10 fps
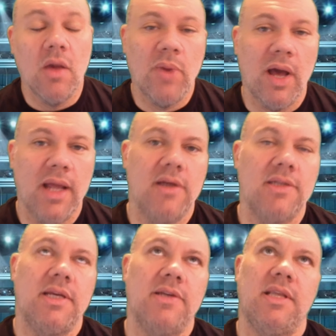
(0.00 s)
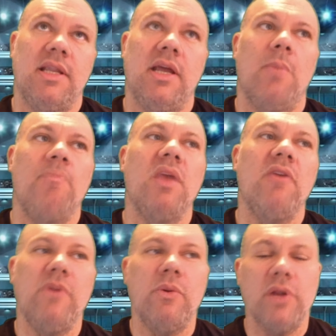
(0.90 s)
But here's the deal.
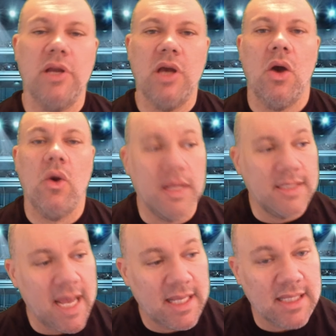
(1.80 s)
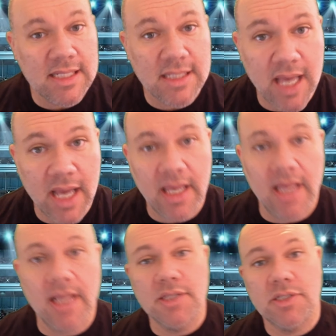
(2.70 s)
If you were to go and take this stick
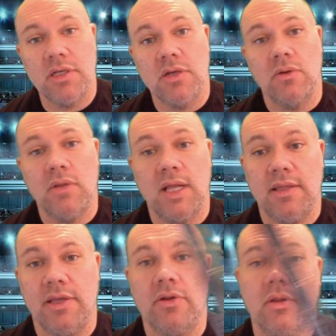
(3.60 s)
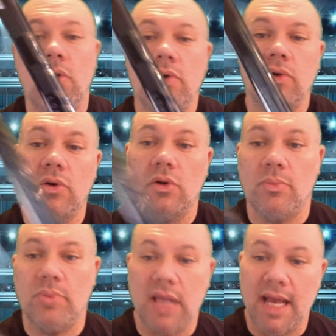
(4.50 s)
into your
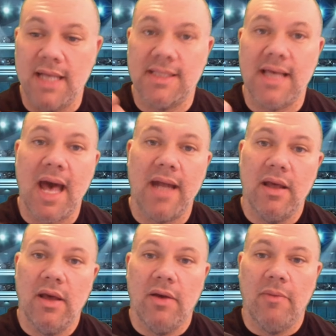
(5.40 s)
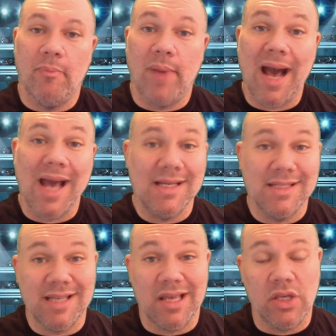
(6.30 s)
local place that
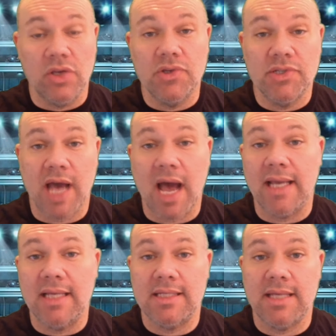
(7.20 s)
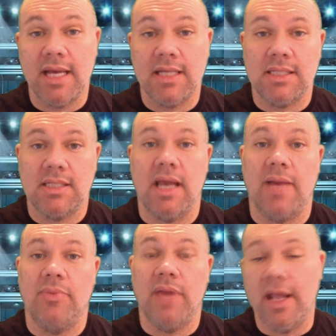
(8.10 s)
buys used hockey sticks, like
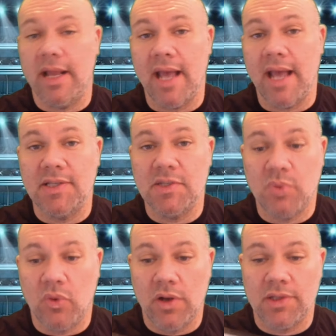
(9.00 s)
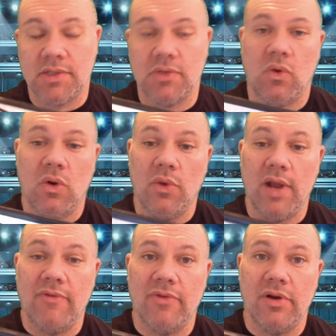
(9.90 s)
a Play It Again Sports or
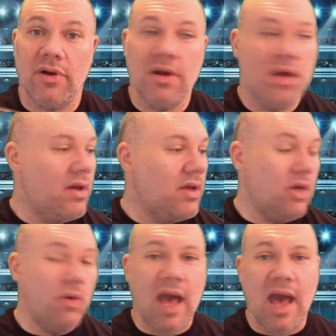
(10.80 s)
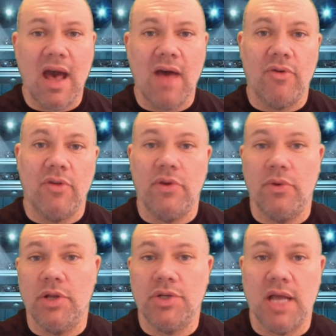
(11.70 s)
whatever you have, or if you
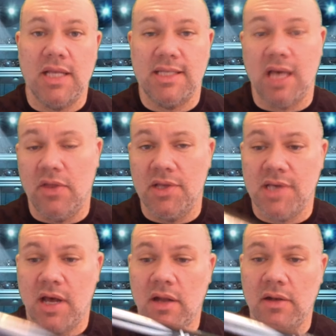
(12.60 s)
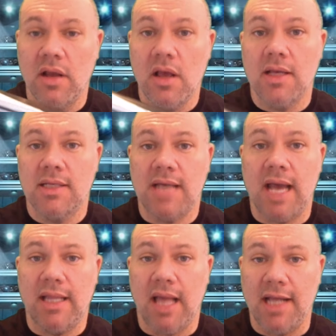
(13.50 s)
were to try to sell this on
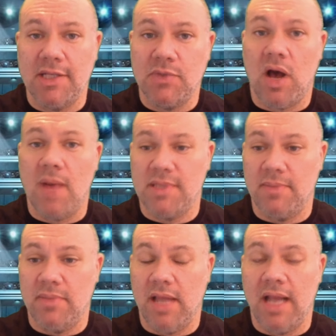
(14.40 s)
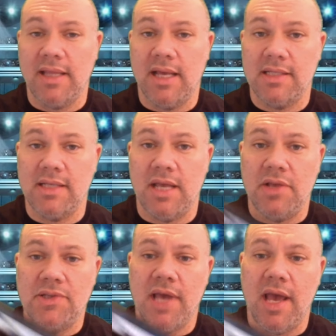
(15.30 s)
Sideline Swap, something like this, and
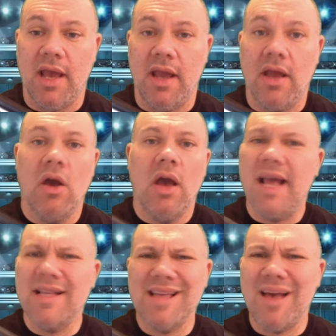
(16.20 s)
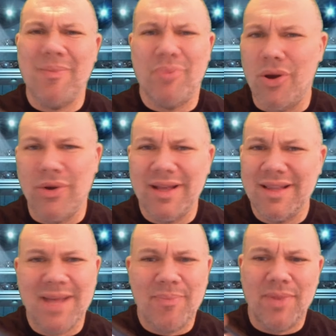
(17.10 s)
you say, it's not broken,
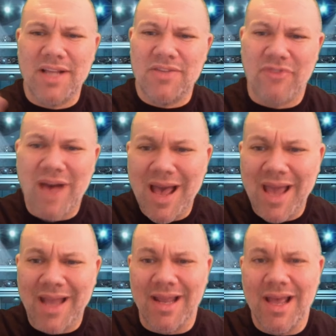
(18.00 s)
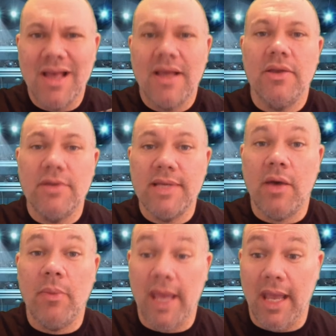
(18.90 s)
that blade's fine. You
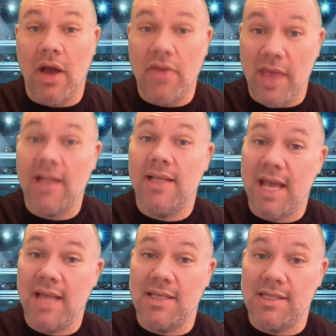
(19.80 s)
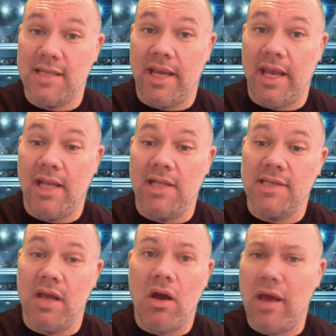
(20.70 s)
tell me, are they going to take the stick in and
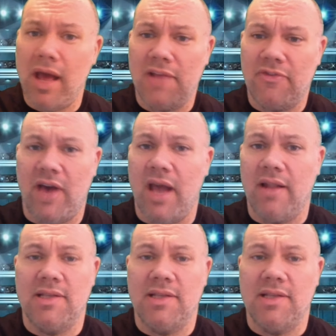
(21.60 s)
say, oh yeah, that's fine.